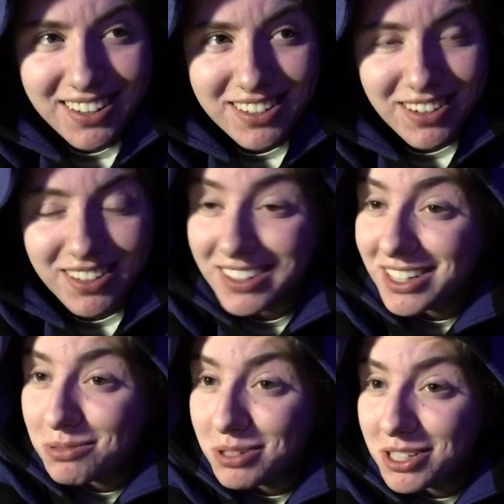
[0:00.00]
So I think
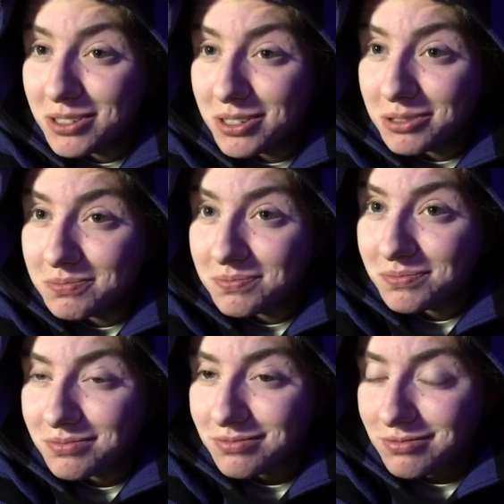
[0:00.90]
that's pretty cool.
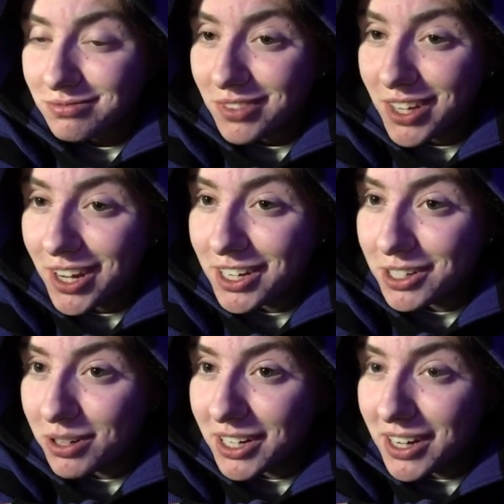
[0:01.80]

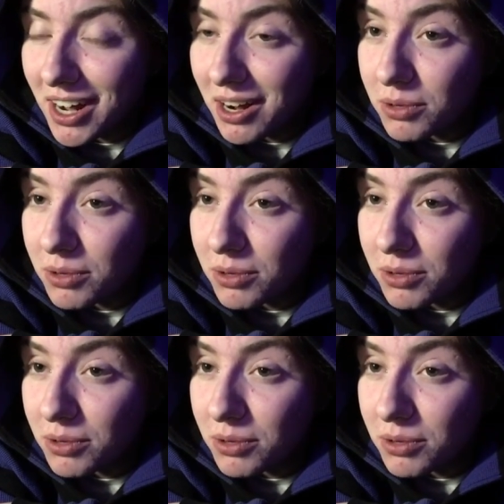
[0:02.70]
Anyway,